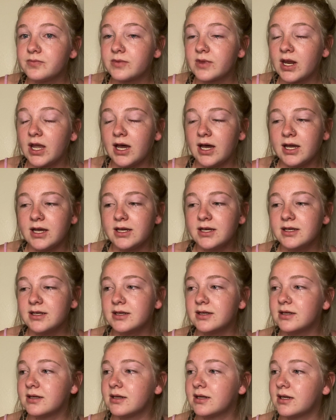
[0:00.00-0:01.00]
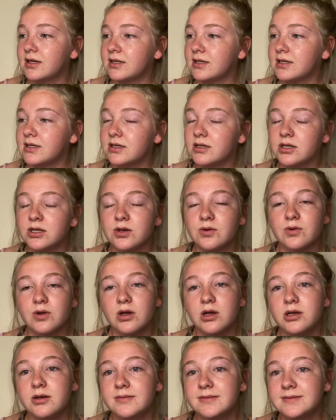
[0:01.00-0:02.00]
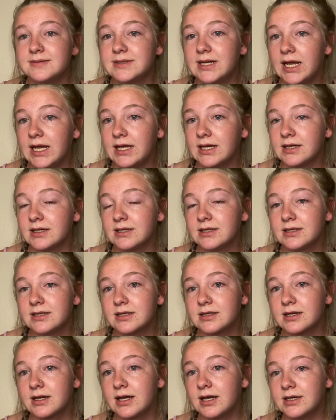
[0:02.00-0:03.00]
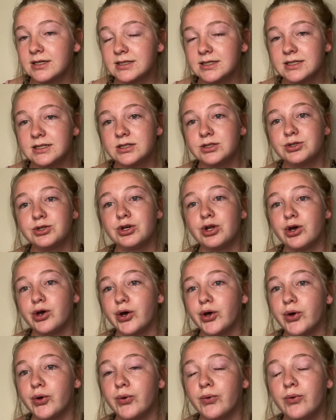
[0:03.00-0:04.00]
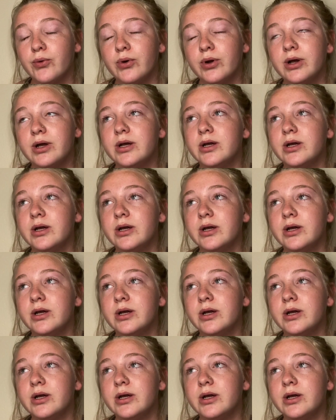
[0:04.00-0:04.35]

I didn't know God, and I didn't know